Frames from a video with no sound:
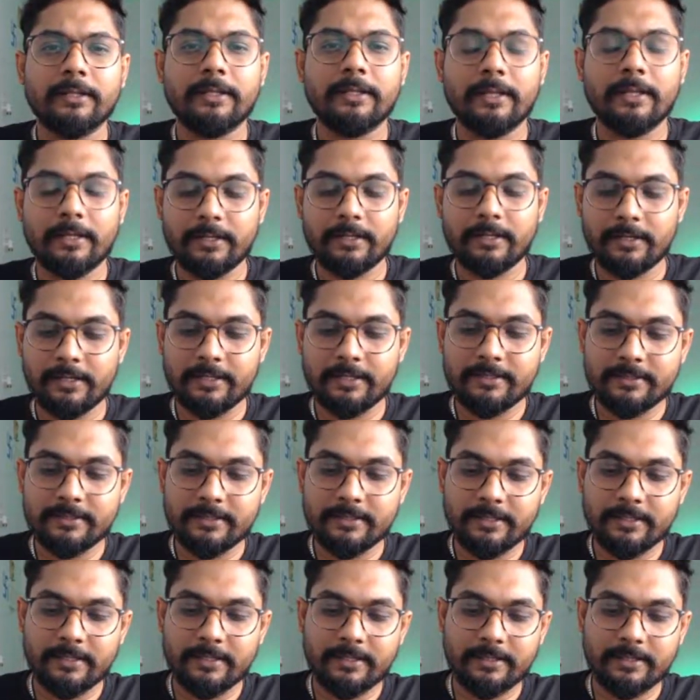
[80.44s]
then let's
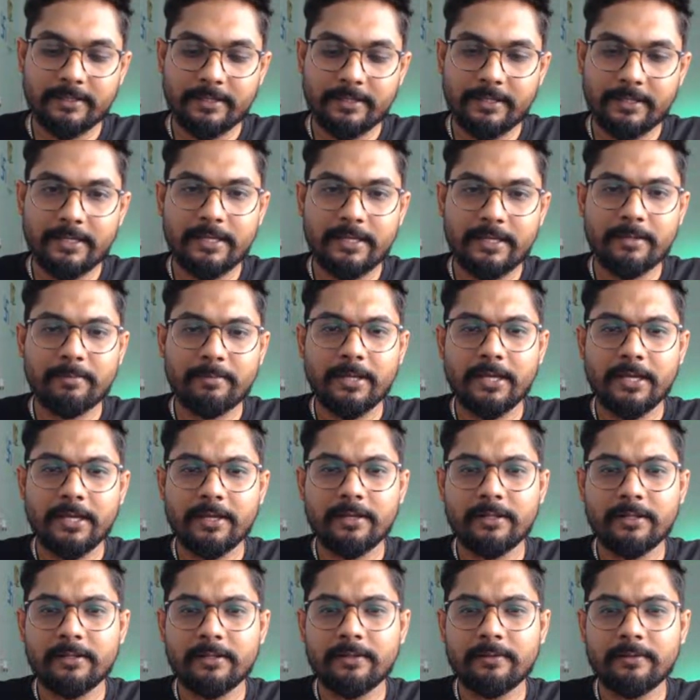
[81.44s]
say the
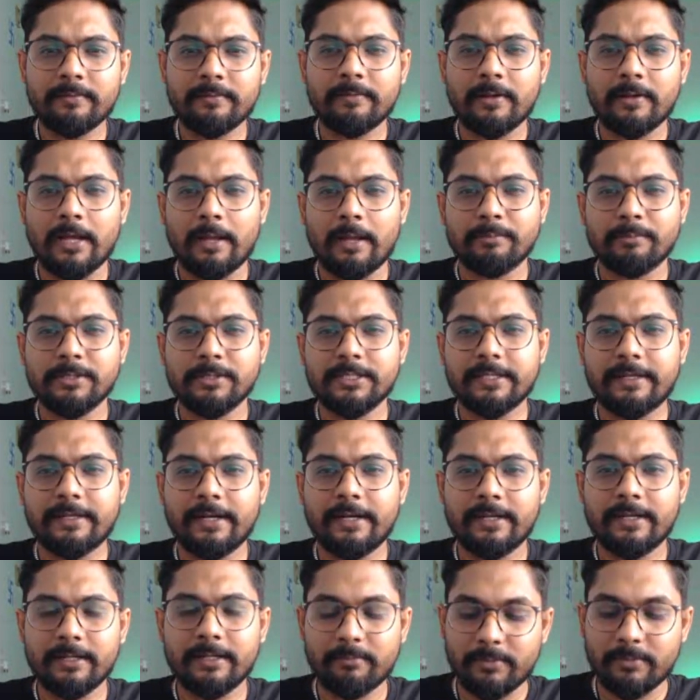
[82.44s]
email. I'm just
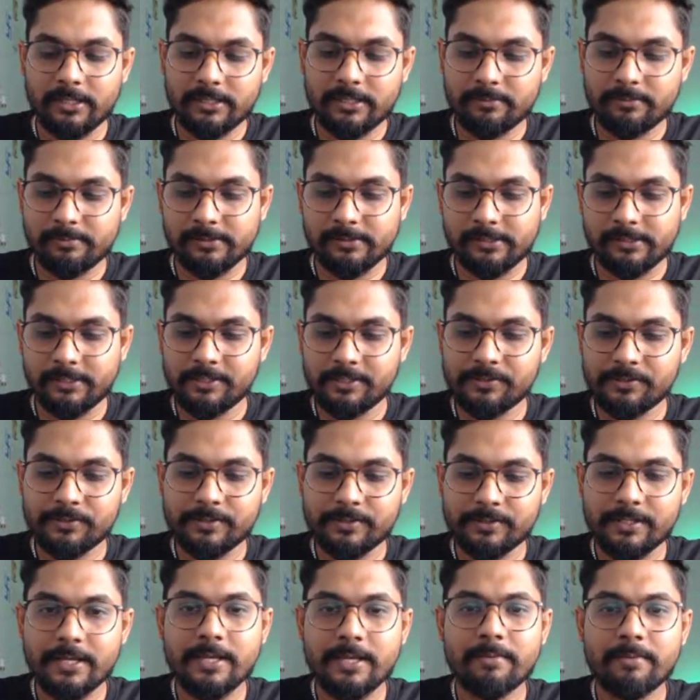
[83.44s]
creating multiple
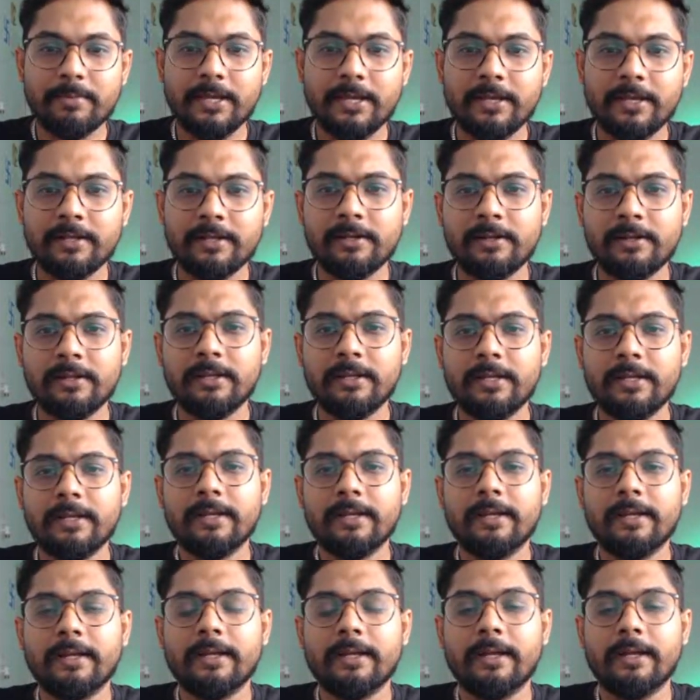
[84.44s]
things, email,
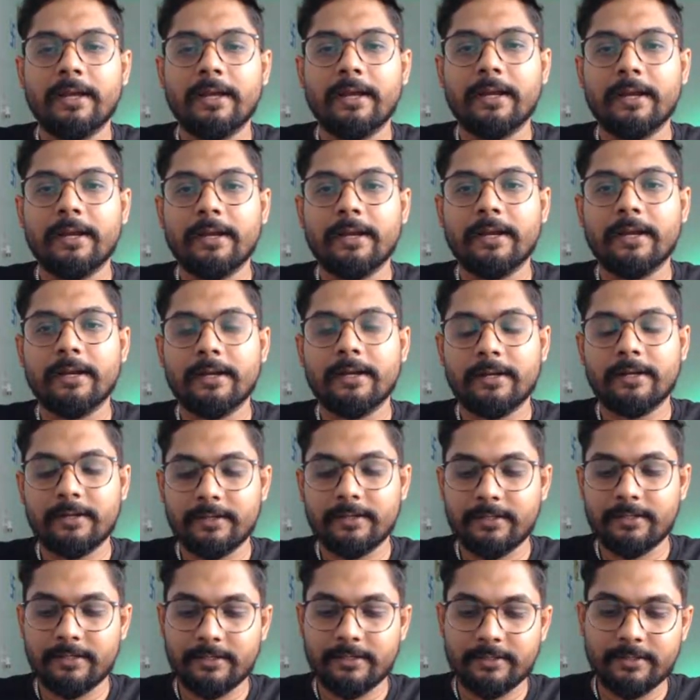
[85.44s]
and
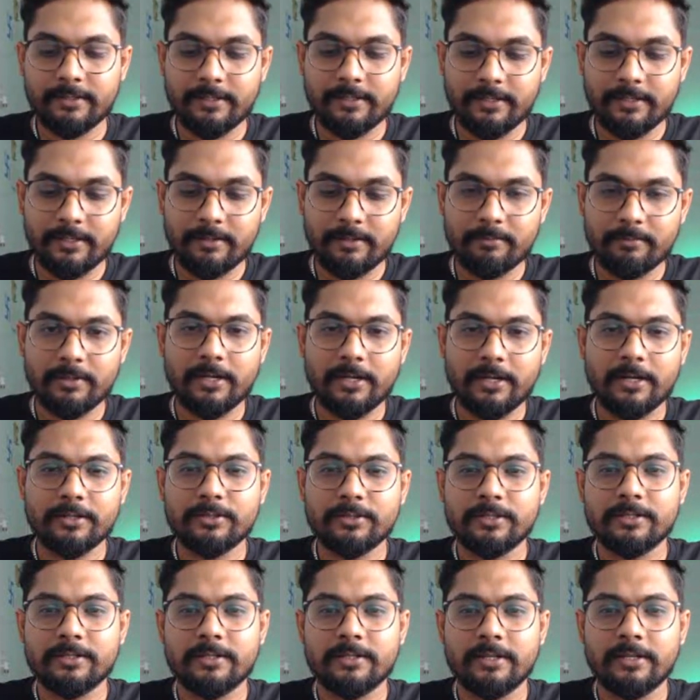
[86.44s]
here the email
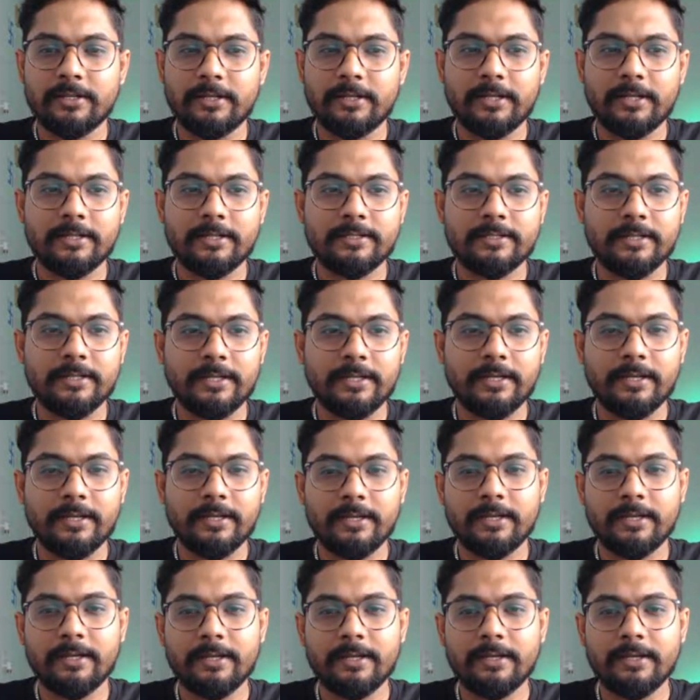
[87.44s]
address is, let's
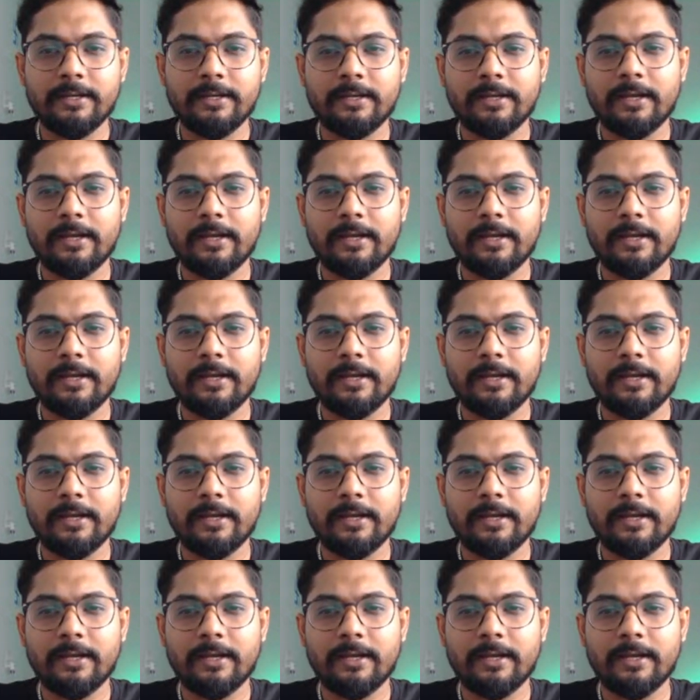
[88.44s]
say